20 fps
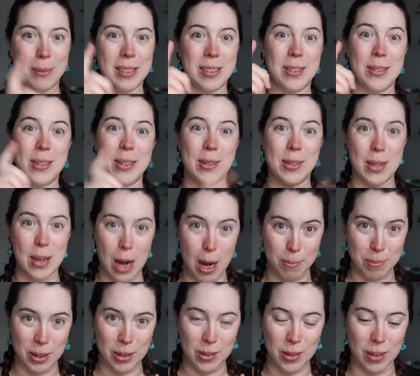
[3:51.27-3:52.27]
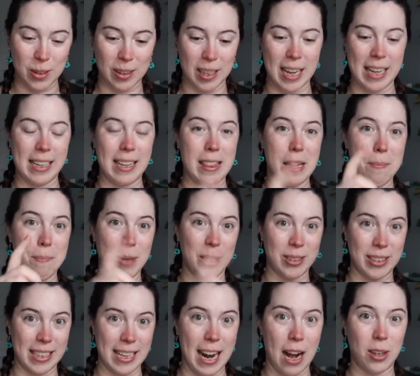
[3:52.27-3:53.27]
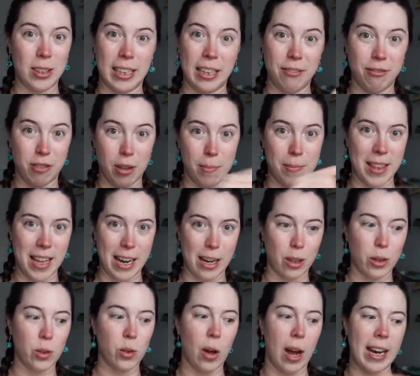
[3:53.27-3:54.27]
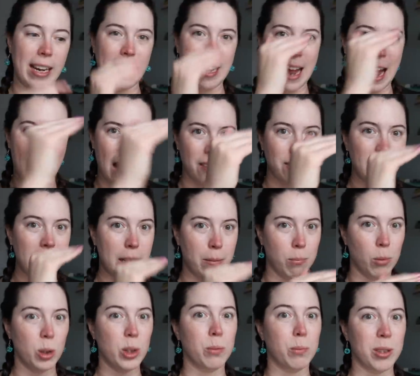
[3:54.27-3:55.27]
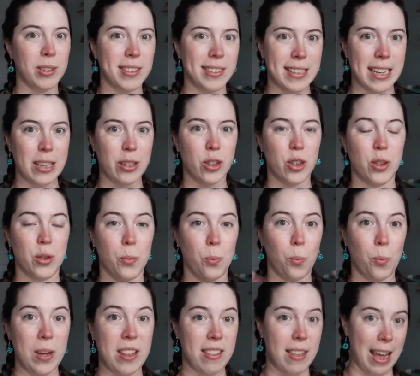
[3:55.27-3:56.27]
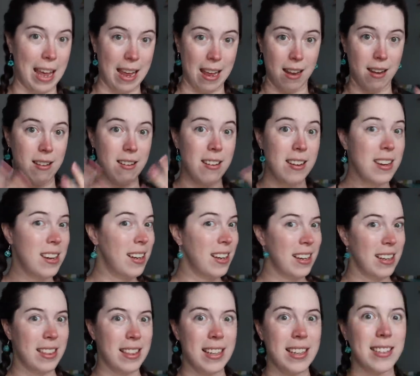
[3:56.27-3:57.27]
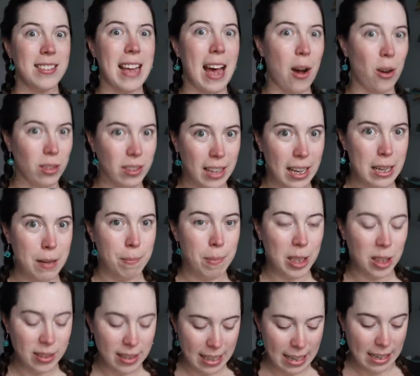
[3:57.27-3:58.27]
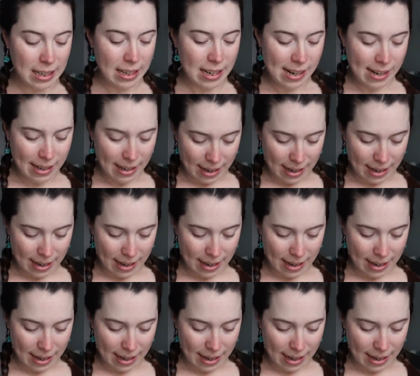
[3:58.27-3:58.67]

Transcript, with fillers: What does the synopsis look like? And then building an outline from there. So I can have like multiple stages within this outline building.